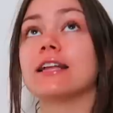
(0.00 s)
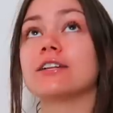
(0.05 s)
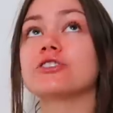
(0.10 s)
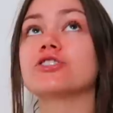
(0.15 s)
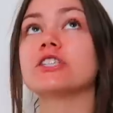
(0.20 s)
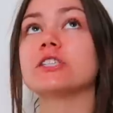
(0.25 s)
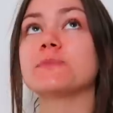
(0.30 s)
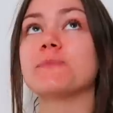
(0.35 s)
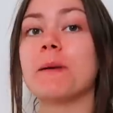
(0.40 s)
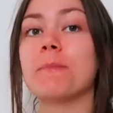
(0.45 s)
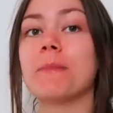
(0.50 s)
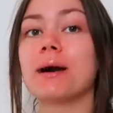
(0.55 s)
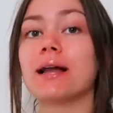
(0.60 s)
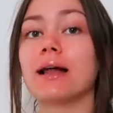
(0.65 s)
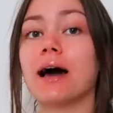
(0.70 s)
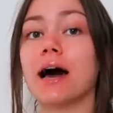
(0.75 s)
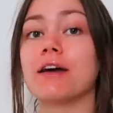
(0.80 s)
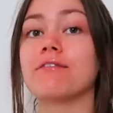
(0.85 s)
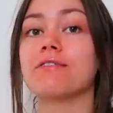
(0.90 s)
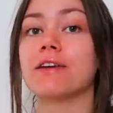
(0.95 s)
I literally spend my
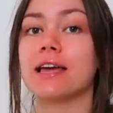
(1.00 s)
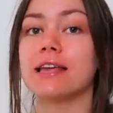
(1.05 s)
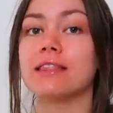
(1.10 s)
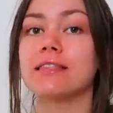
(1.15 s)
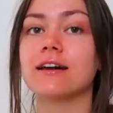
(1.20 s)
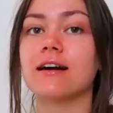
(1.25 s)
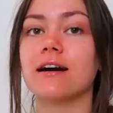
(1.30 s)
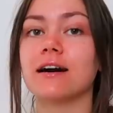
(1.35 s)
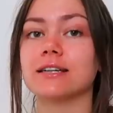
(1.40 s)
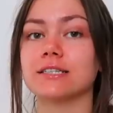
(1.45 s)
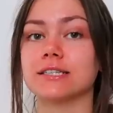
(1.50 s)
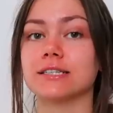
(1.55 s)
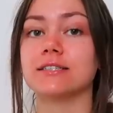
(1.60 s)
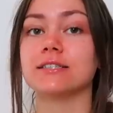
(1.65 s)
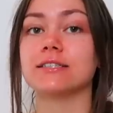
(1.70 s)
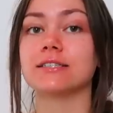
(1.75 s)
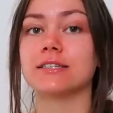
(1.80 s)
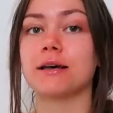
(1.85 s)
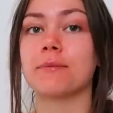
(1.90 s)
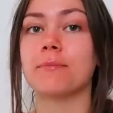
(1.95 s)
life in the
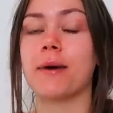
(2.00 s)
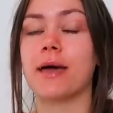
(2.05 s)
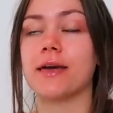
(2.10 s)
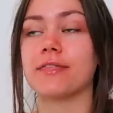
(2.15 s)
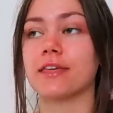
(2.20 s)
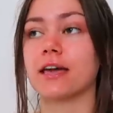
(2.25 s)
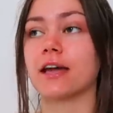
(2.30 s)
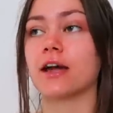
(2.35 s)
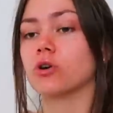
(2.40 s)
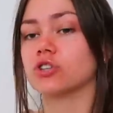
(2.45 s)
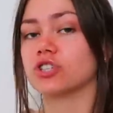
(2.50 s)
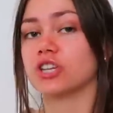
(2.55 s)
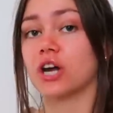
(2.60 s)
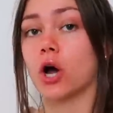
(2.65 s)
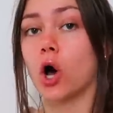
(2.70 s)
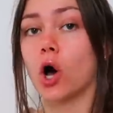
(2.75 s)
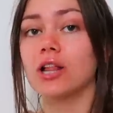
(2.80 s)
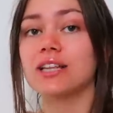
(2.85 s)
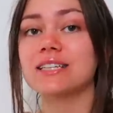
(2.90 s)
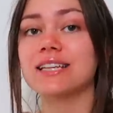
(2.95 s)
garden, sunbathing, watching
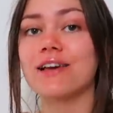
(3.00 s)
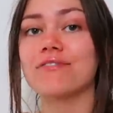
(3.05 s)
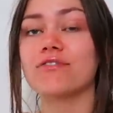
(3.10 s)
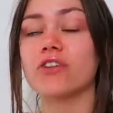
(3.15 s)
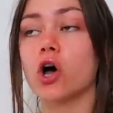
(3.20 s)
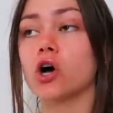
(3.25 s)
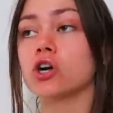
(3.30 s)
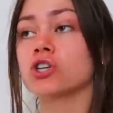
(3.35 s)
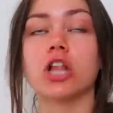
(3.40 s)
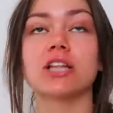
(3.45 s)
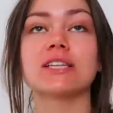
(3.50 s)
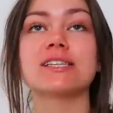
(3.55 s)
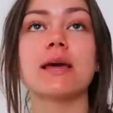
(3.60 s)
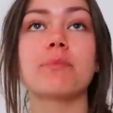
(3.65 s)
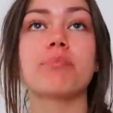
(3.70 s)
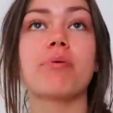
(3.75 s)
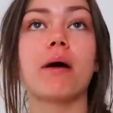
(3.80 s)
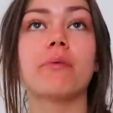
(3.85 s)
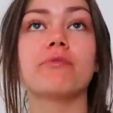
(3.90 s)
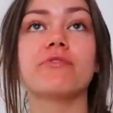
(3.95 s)
holiday vlogs, holiday
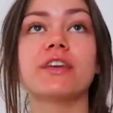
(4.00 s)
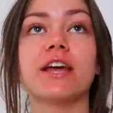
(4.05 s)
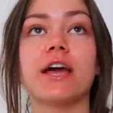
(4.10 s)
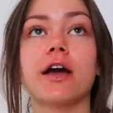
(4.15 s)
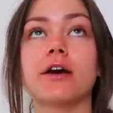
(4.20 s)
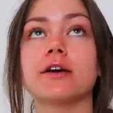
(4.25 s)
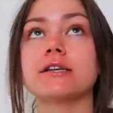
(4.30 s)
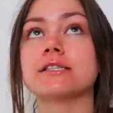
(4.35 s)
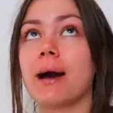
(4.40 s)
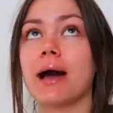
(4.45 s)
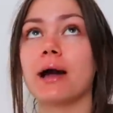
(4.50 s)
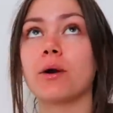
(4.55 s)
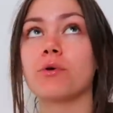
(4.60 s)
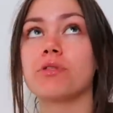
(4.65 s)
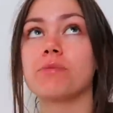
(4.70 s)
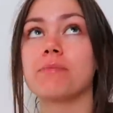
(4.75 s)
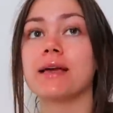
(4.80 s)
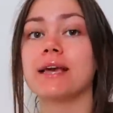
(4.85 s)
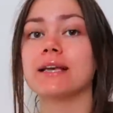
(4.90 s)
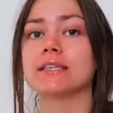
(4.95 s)
prep videos, pack
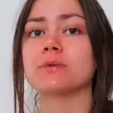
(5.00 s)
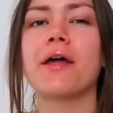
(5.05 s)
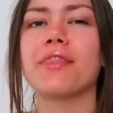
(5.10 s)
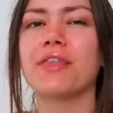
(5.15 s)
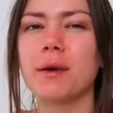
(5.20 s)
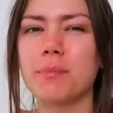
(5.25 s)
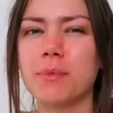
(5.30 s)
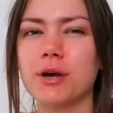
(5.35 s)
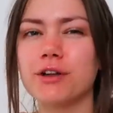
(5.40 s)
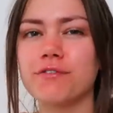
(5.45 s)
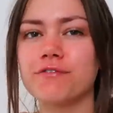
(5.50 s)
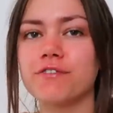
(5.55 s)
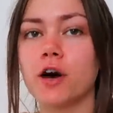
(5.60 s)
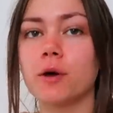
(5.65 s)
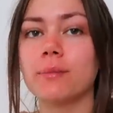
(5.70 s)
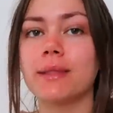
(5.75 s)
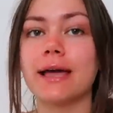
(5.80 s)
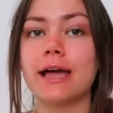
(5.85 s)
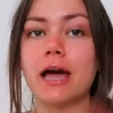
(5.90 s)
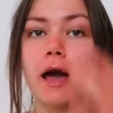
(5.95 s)
with me's. I think I'm going to
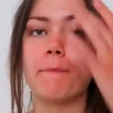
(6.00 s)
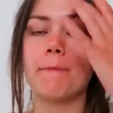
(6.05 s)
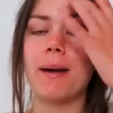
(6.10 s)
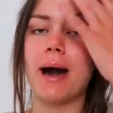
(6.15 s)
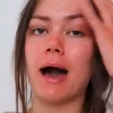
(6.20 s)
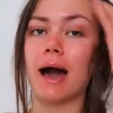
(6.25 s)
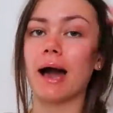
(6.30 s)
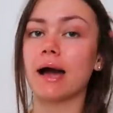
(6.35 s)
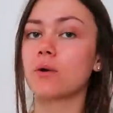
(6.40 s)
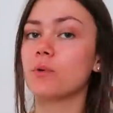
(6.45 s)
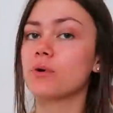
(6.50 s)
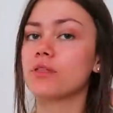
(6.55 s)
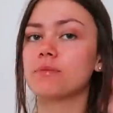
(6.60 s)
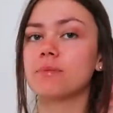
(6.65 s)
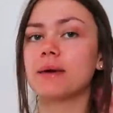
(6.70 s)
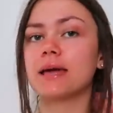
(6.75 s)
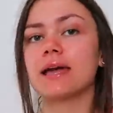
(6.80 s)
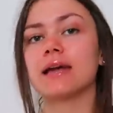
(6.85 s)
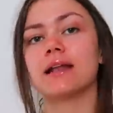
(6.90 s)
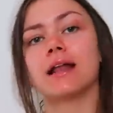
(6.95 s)
film like a pack with
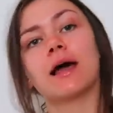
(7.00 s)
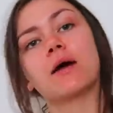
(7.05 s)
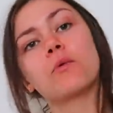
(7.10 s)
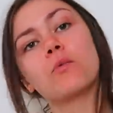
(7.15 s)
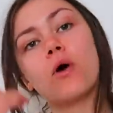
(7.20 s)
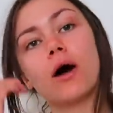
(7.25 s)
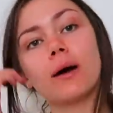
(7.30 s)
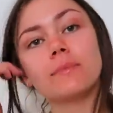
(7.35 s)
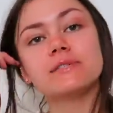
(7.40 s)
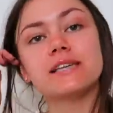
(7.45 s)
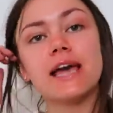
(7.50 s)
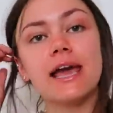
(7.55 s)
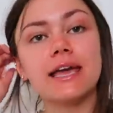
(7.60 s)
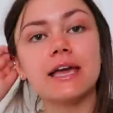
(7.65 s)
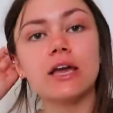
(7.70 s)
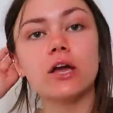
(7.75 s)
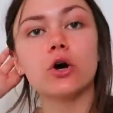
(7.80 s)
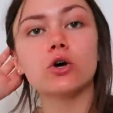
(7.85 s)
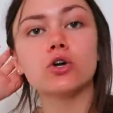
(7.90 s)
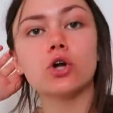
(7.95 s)
me, like what I'm
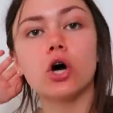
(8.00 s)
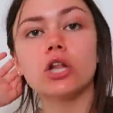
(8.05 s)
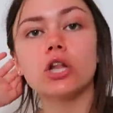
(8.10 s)
taking on